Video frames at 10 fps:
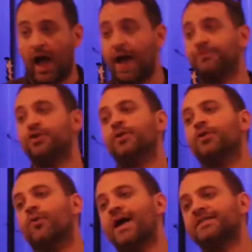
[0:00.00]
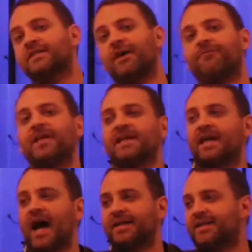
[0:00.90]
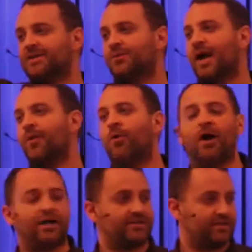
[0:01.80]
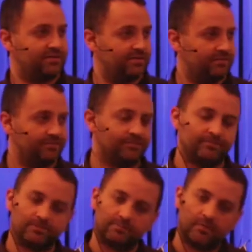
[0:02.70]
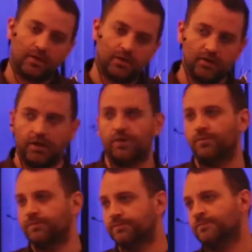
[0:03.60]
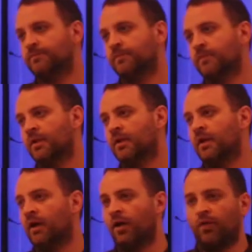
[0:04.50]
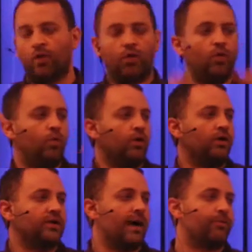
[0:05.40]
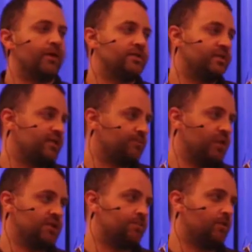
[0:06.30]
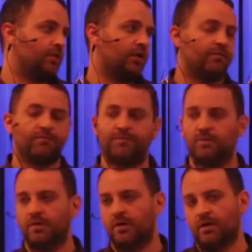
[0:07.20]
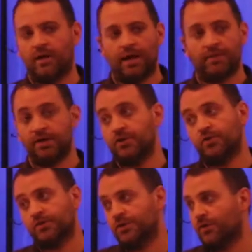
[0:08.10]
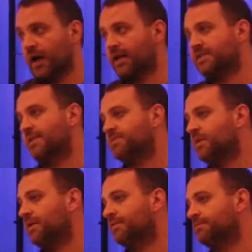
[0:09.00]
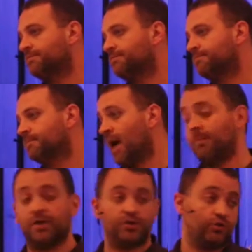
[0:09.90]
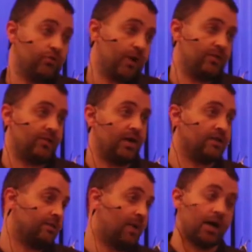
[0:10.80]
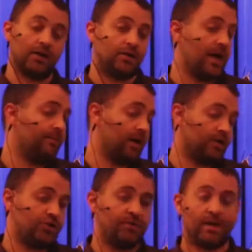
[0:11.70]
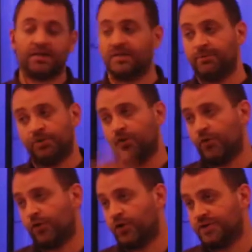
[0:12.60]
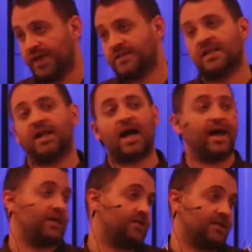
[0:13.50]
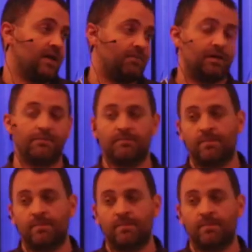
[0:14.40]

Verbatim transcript: I'm doing the right stuff, then God does what I want. No. The whole world operates on this principle of I'm going to do, and so God accepts me. I'm going to do the right things. I'm not going to lie. I'm not going to cheat. I'm not going to steal. and do all the good things. Then God has to accept me.